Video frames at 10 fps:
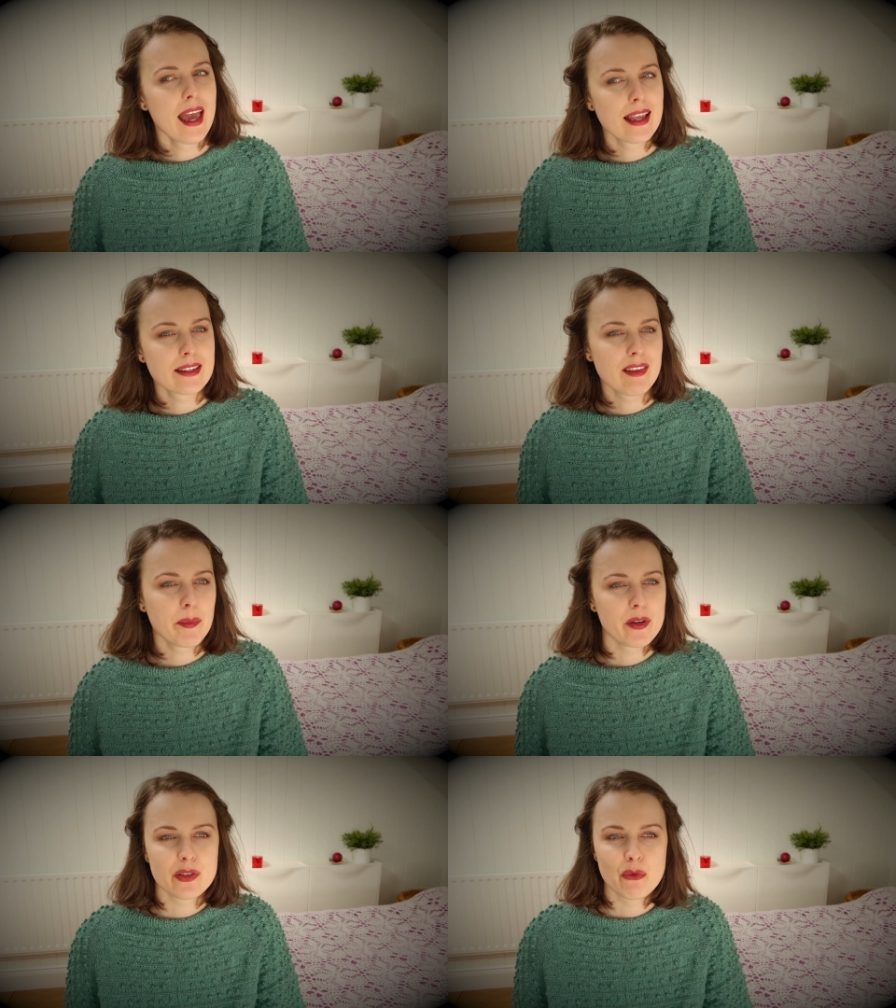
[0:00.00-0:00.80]
And
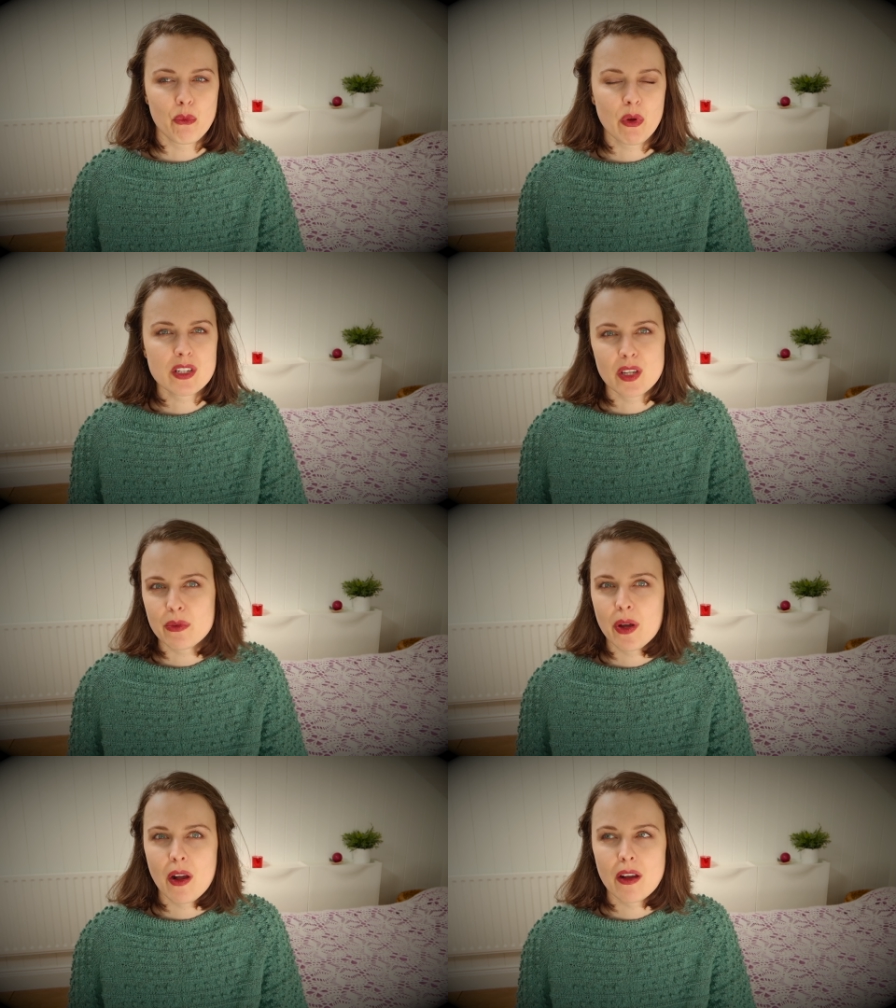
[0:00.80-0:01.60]
that person will want
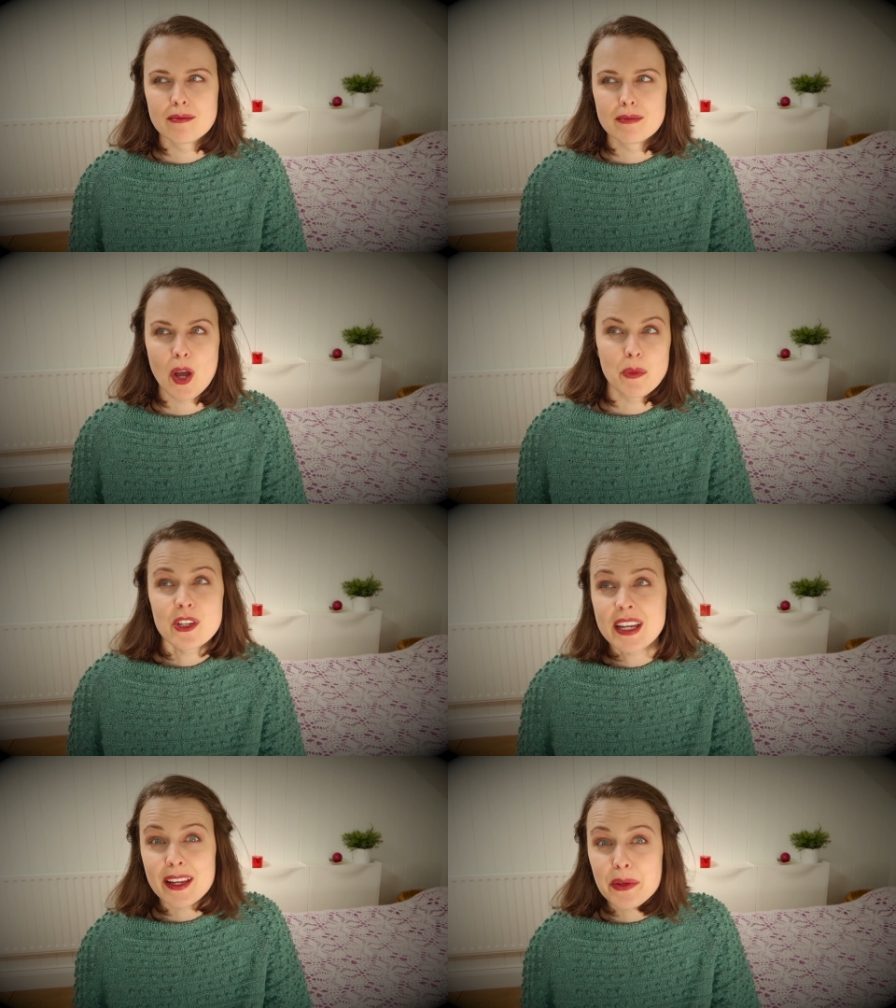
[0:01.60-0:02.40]
to
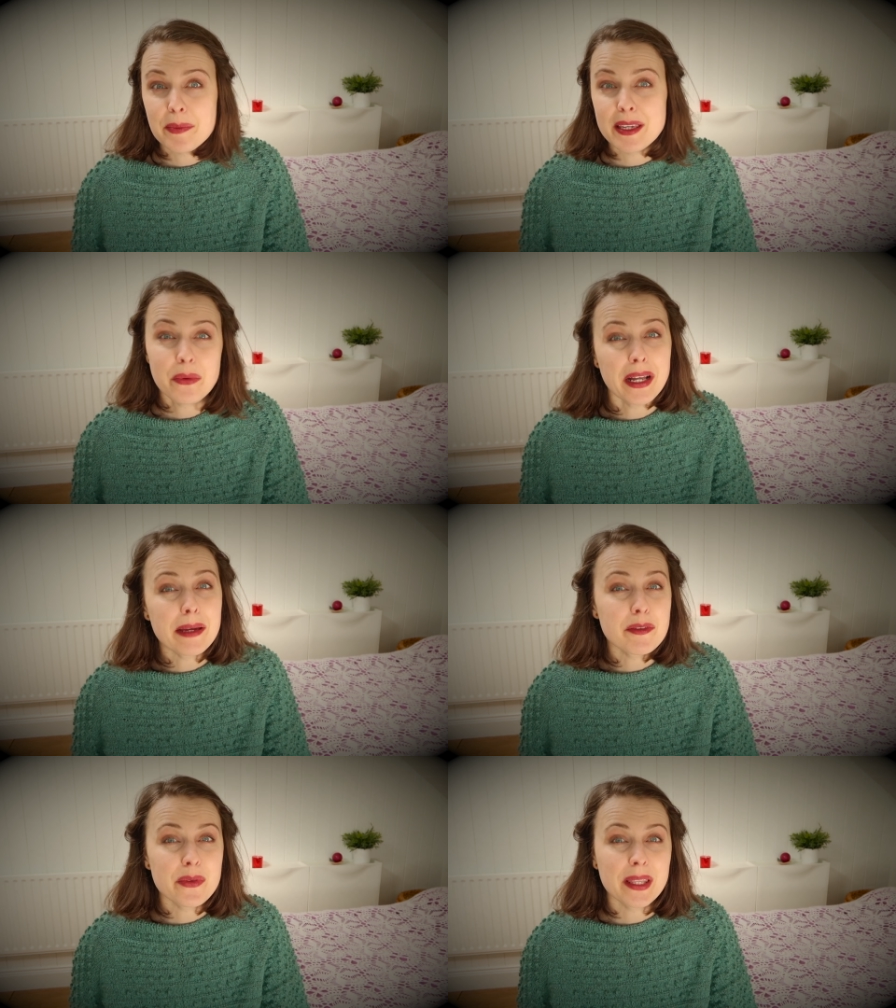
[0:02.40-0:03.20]
communicate with me while
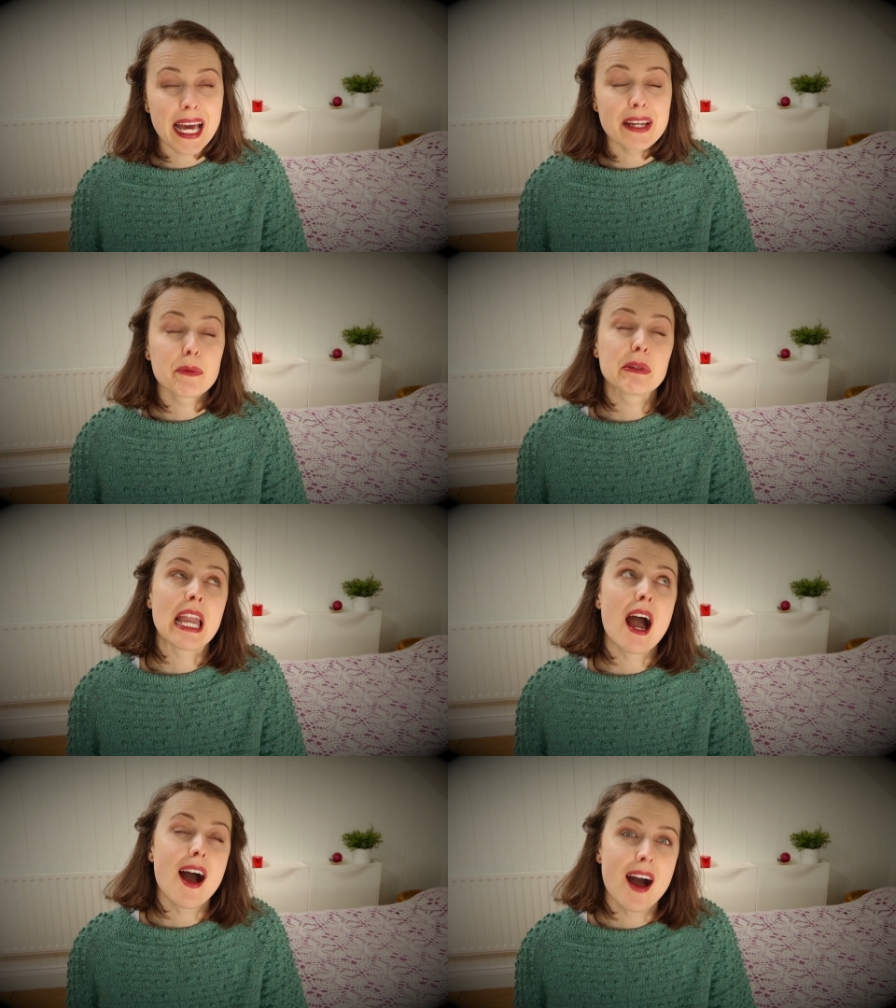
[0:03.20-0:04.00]
I'm doing that or be